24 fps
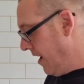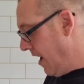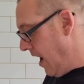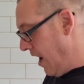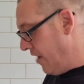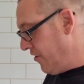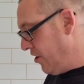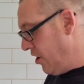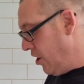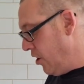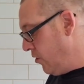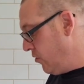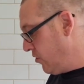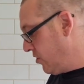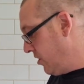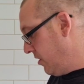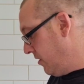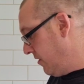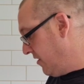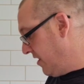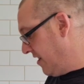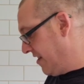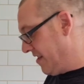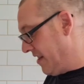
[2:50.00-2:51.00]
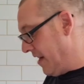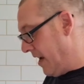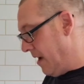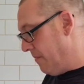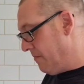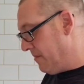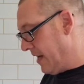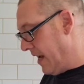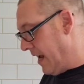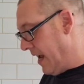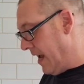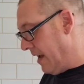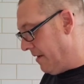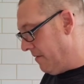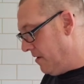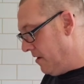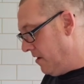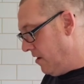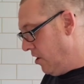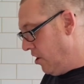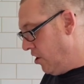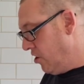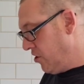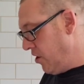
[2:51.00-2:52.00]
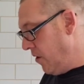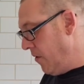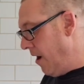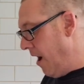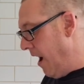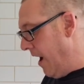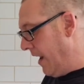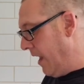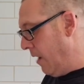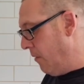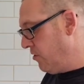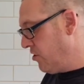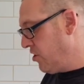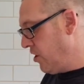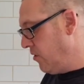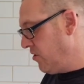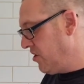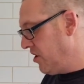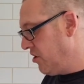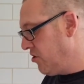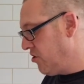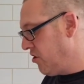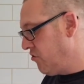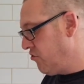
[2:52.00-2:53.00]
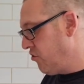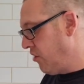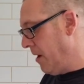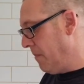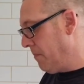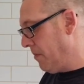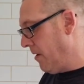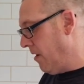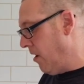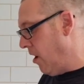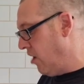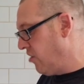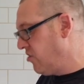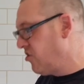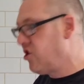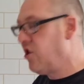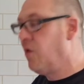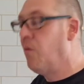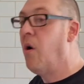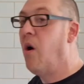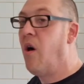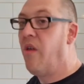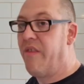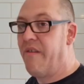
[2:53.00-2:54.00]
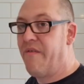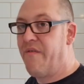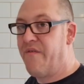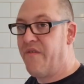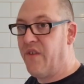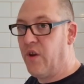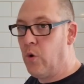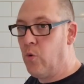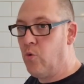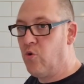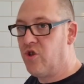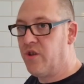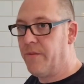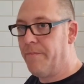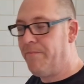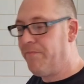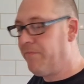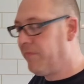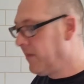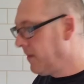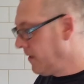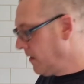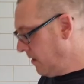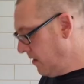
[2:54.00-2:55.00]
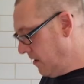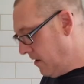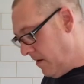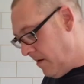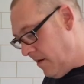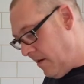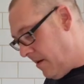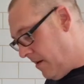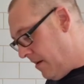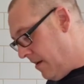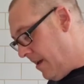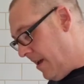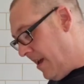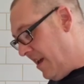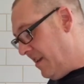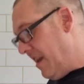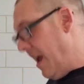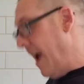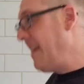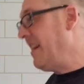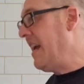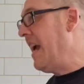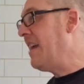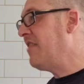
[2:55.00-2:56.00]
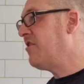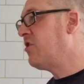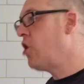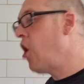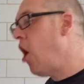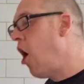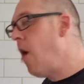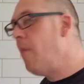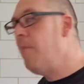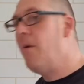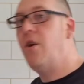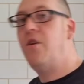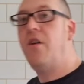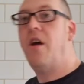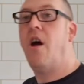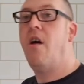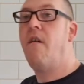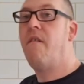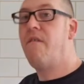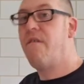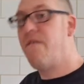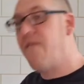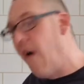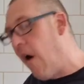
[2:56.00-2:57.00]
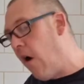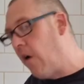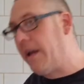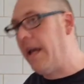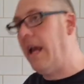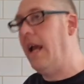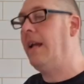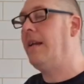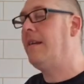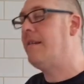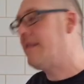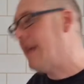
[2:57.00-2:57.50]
and use the same day. Do not allow juices to drip onto other foods. It is common fucking